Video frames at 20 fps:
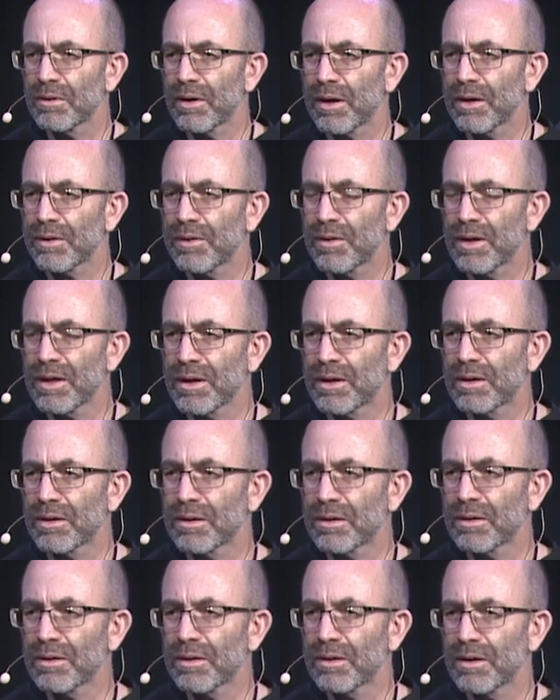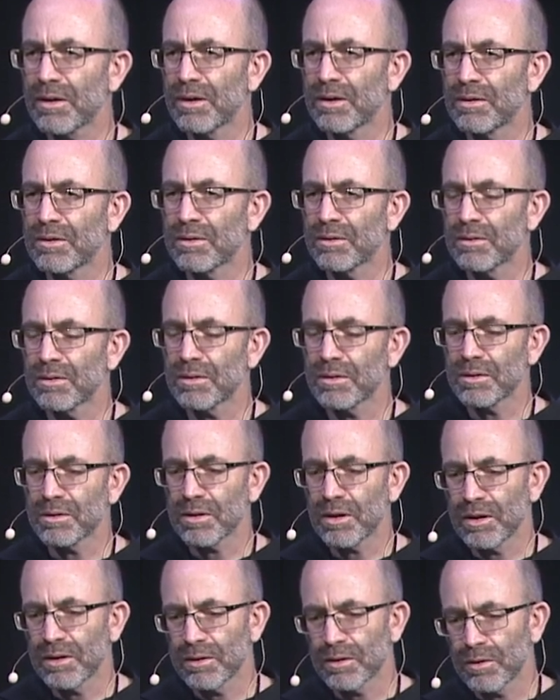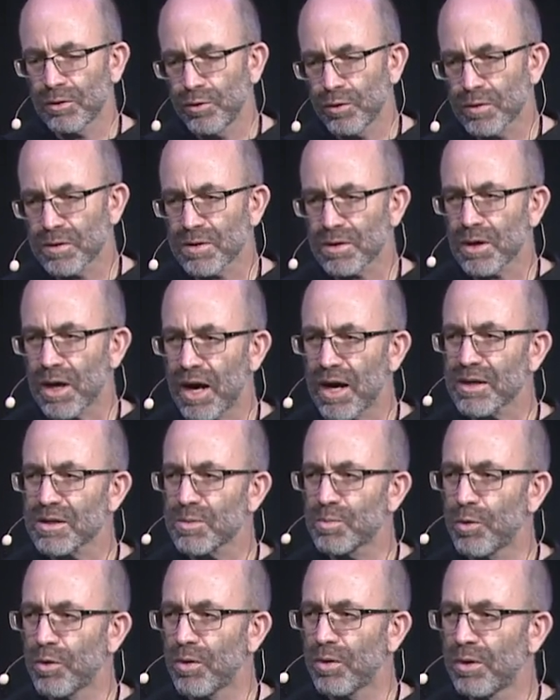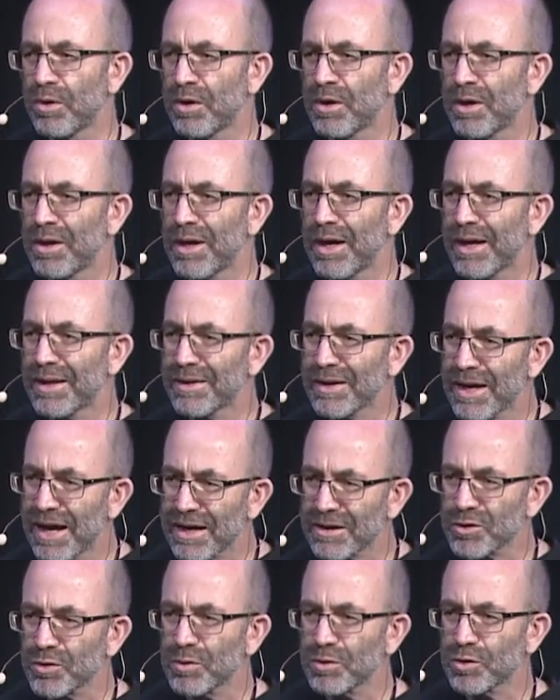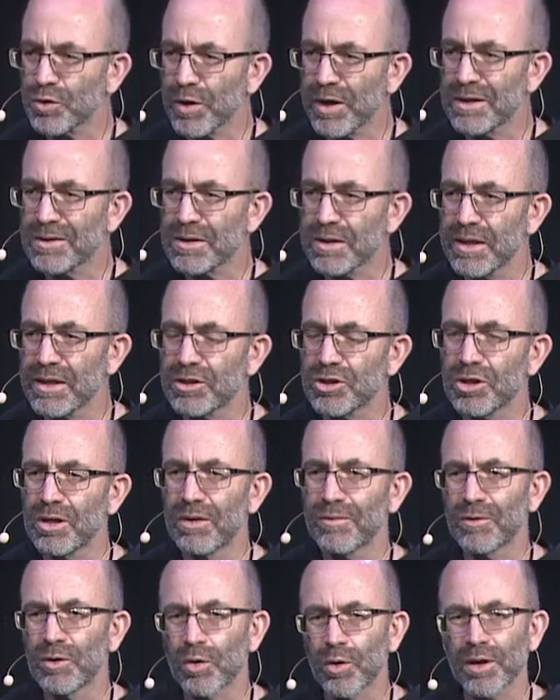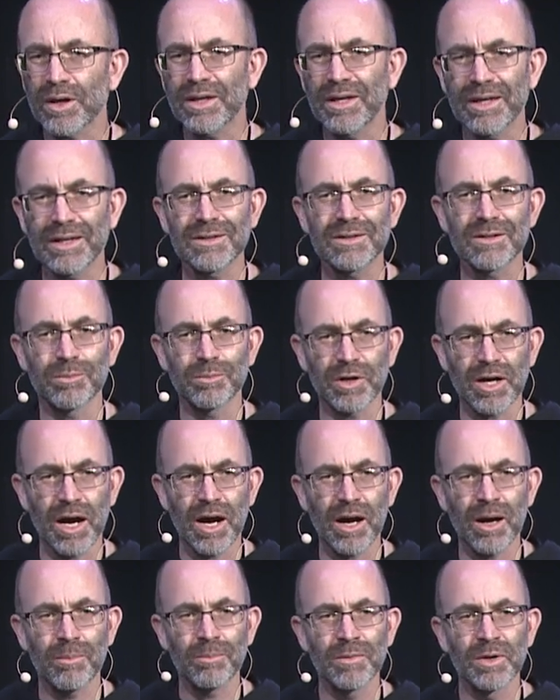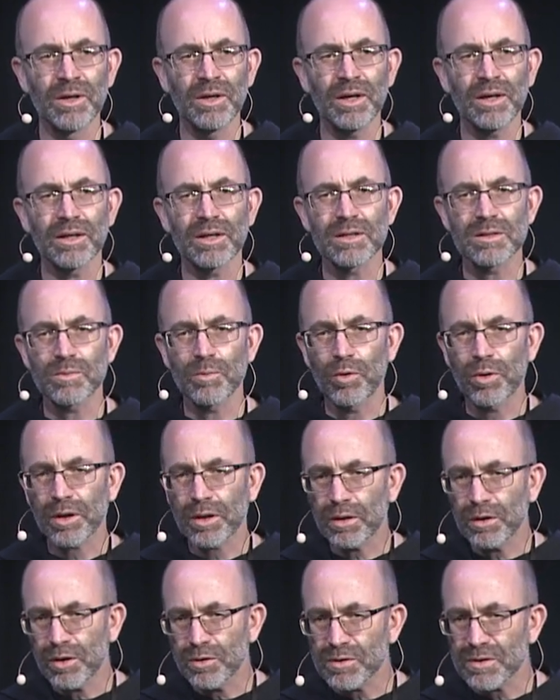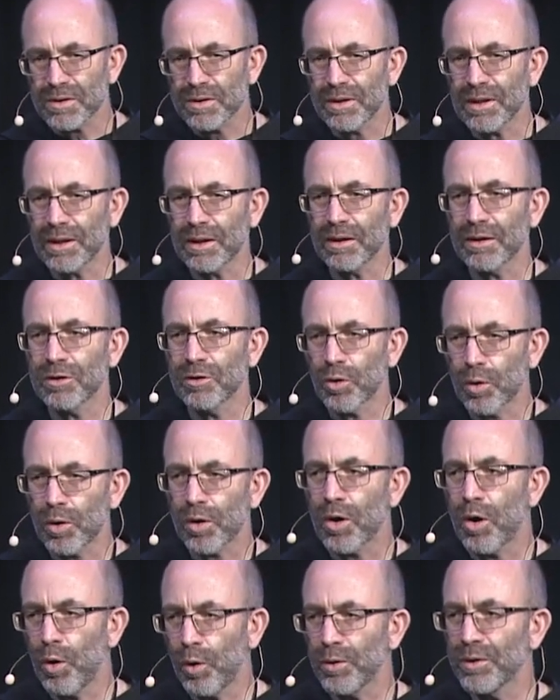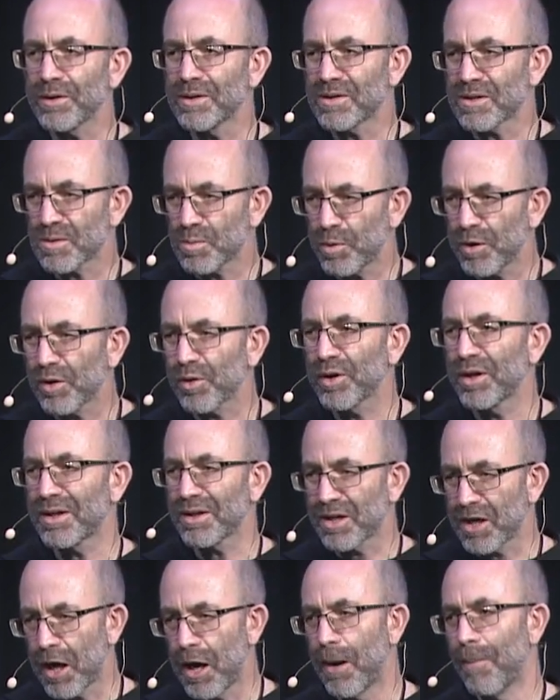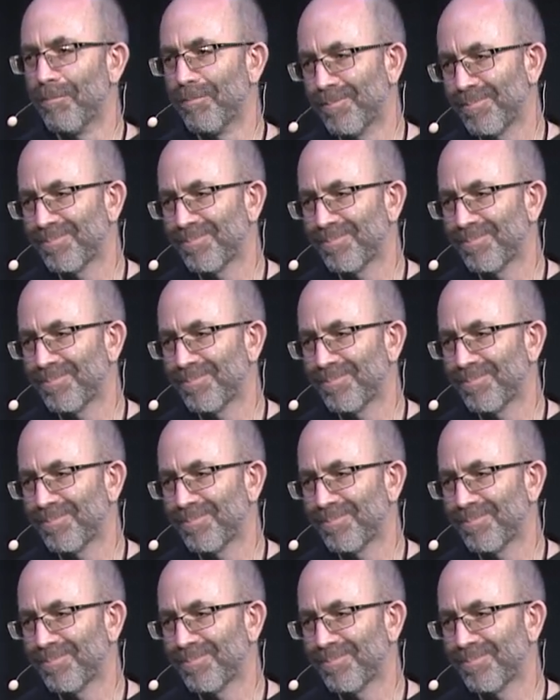I think in Luke's gospel, and the actual translation of "your kingdom come" is more closely "your Holy Spirit come."